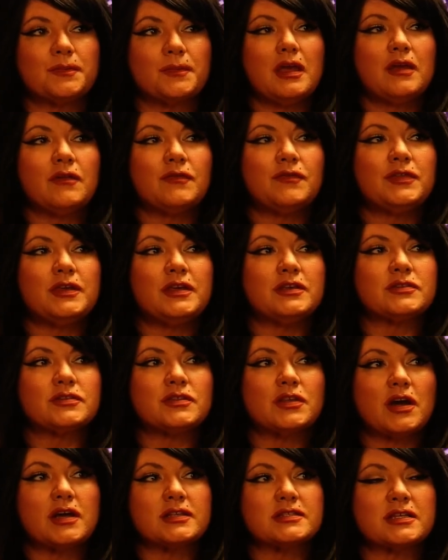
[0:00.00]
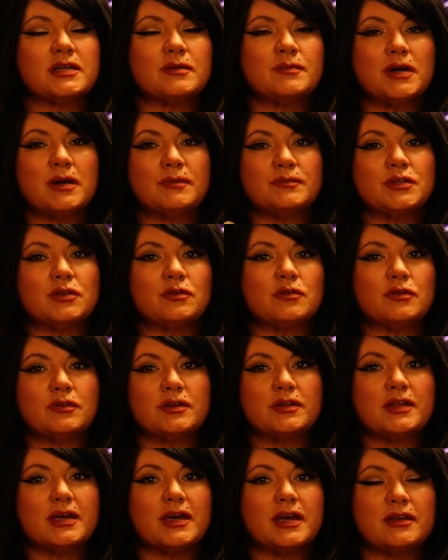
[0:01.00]
If these thoughts come up, don't go
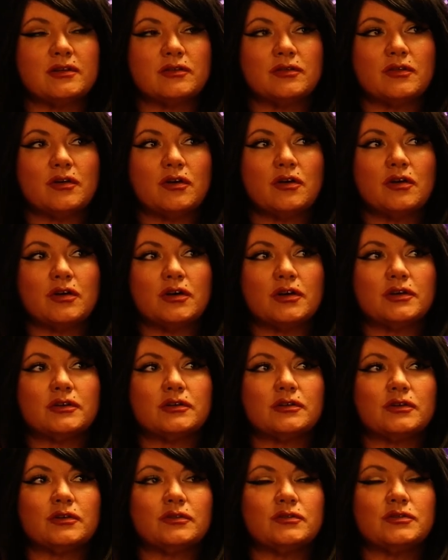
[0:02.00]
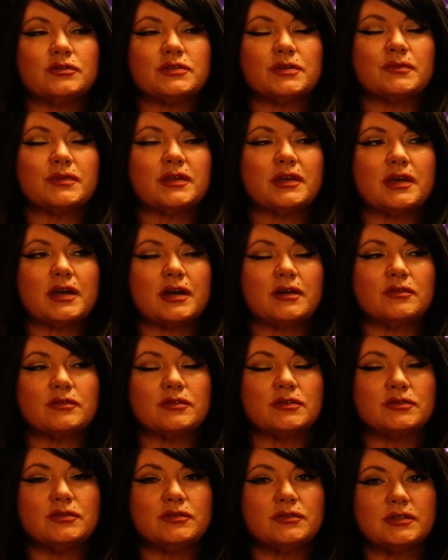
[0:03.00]
to the head or the heart. Go do something
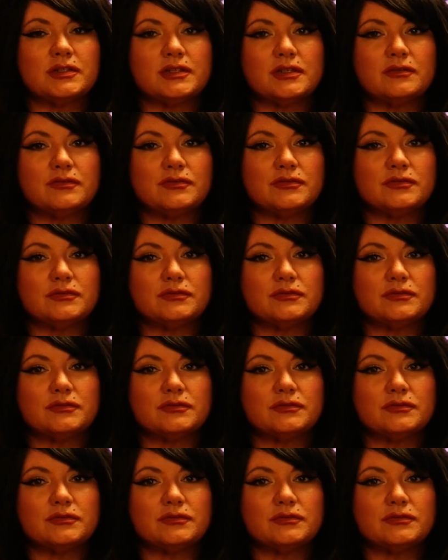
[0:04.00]
counterintuitive.